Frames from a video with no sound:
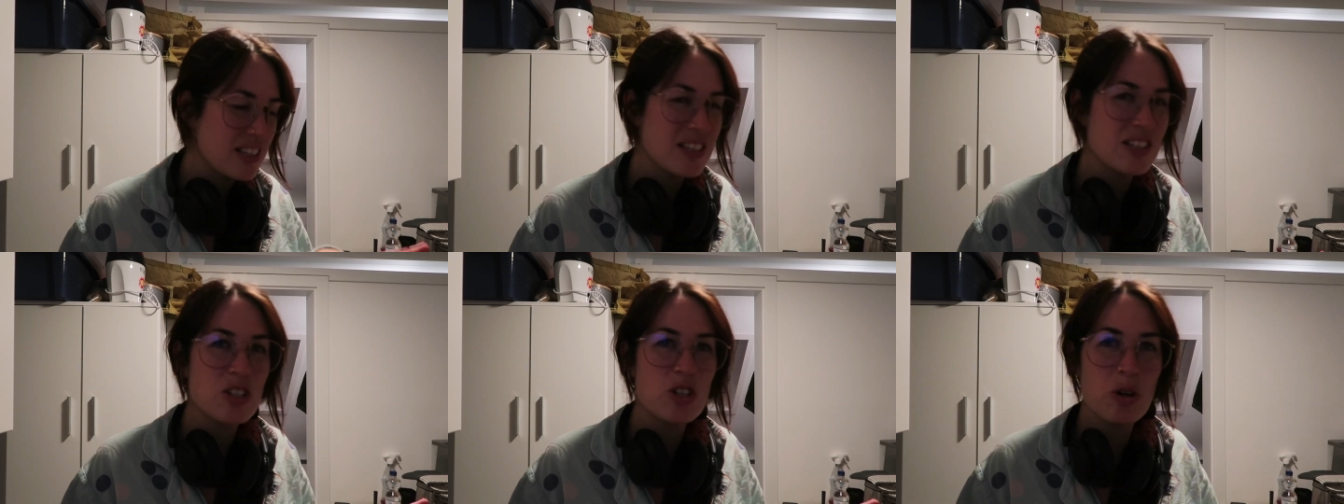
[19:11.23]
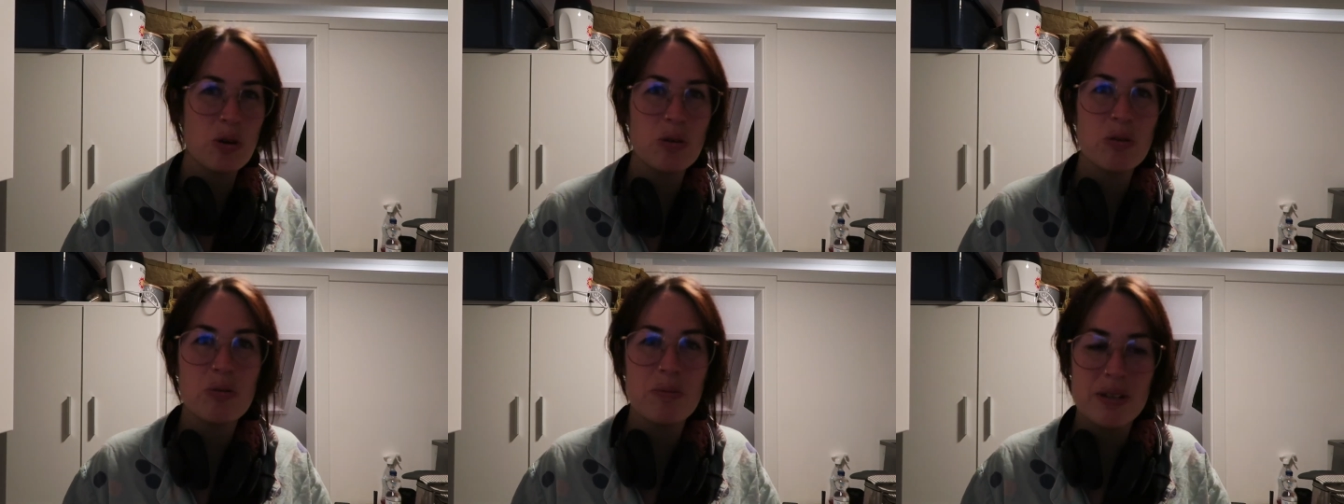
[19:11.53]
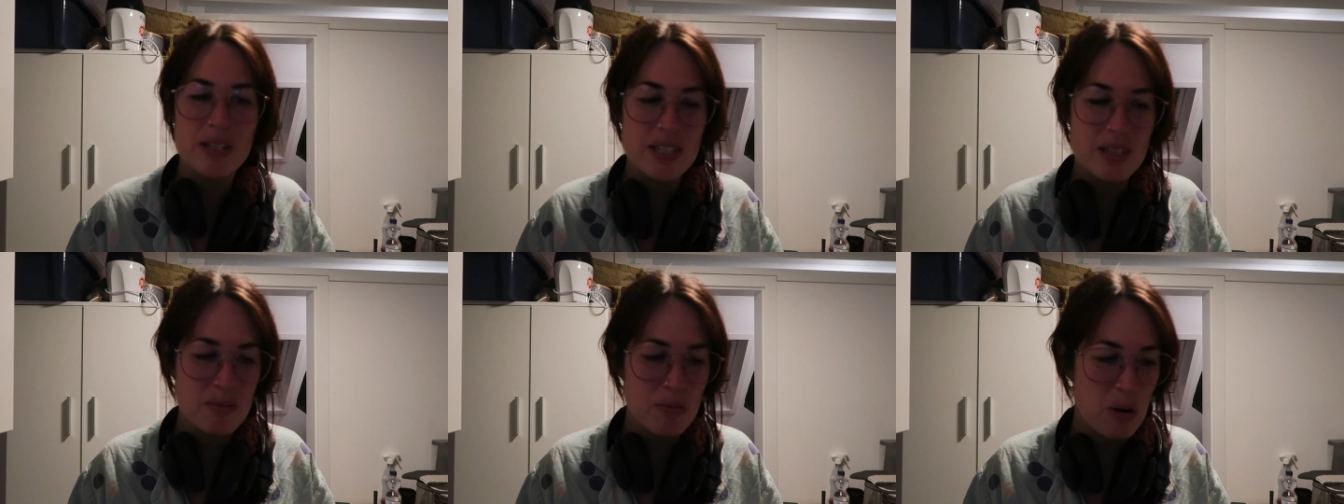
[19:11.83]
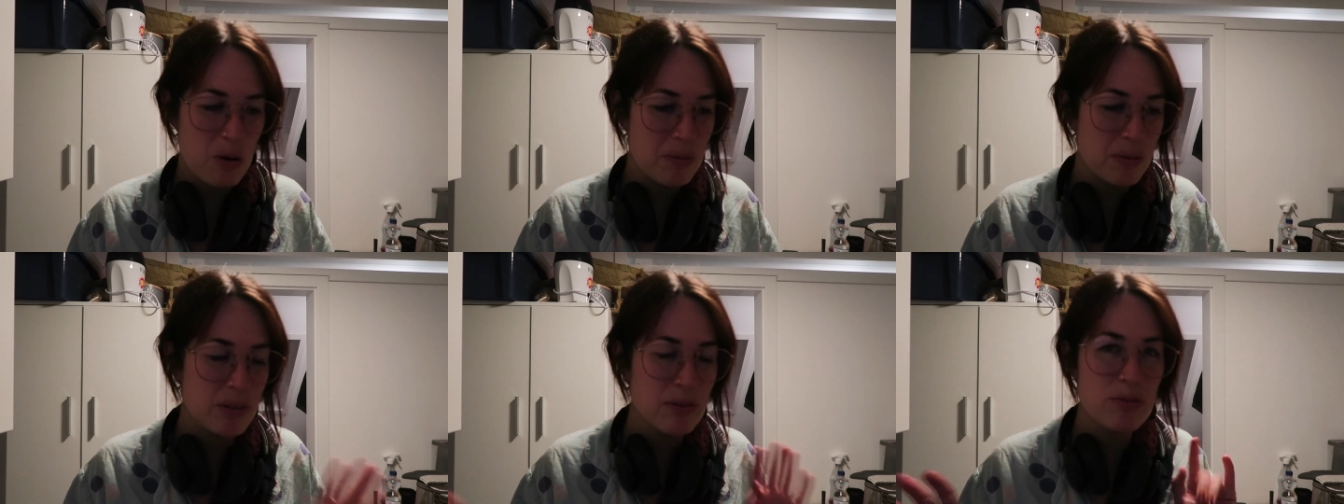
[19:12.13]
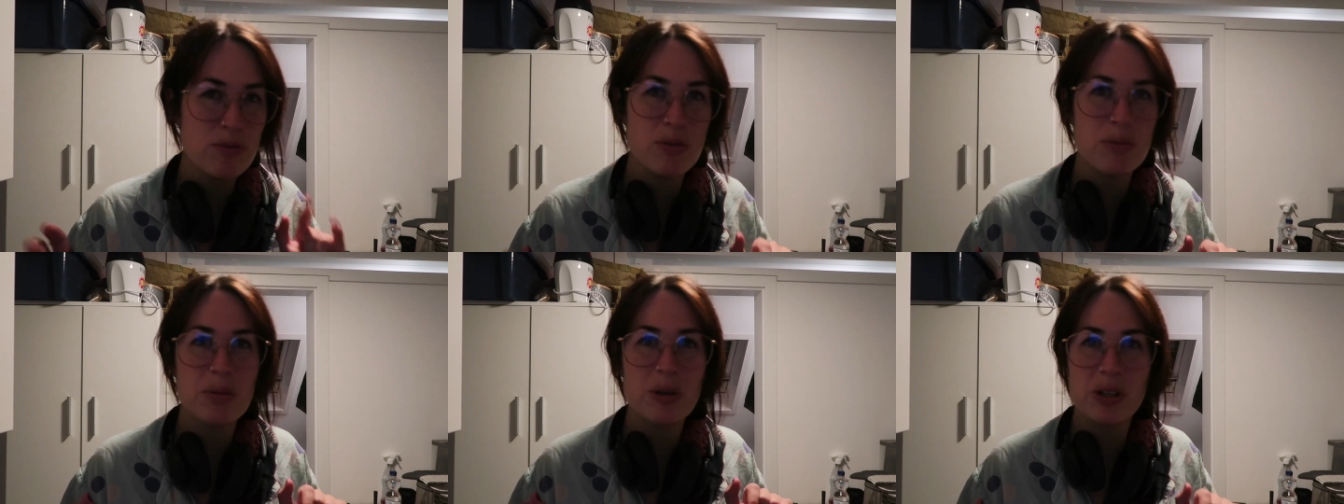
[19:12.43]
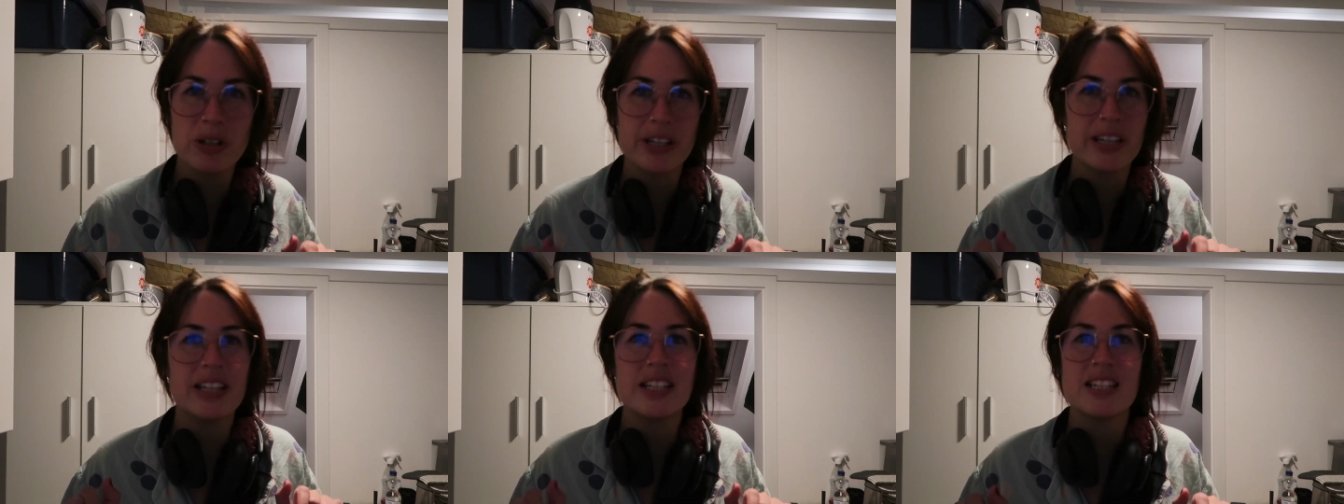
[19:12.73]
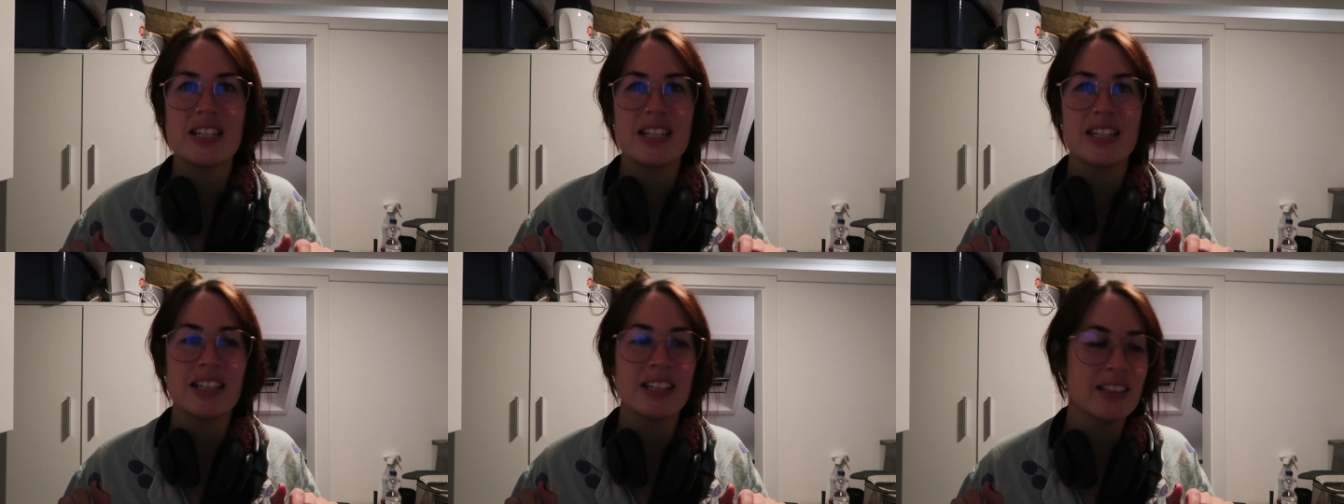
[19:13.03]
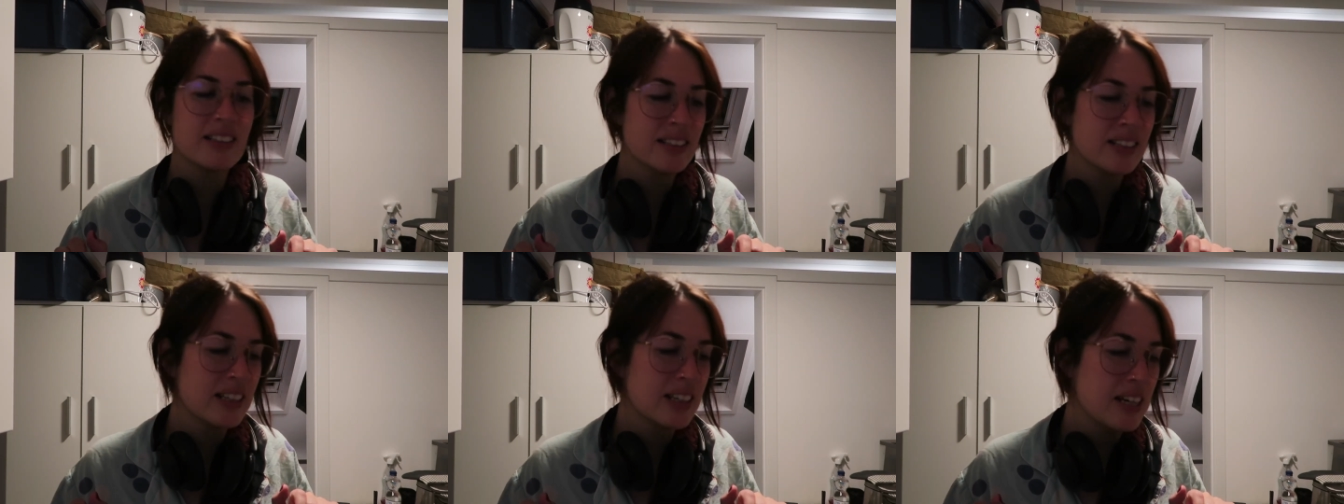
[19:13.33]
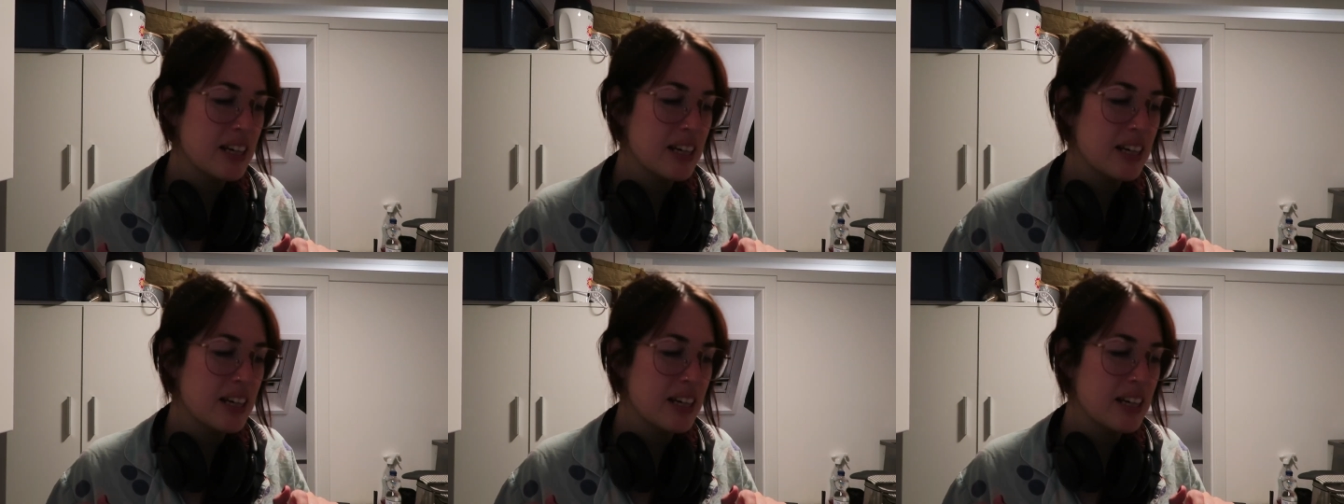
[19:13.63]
It's a total mess at the moment from cooking dinner.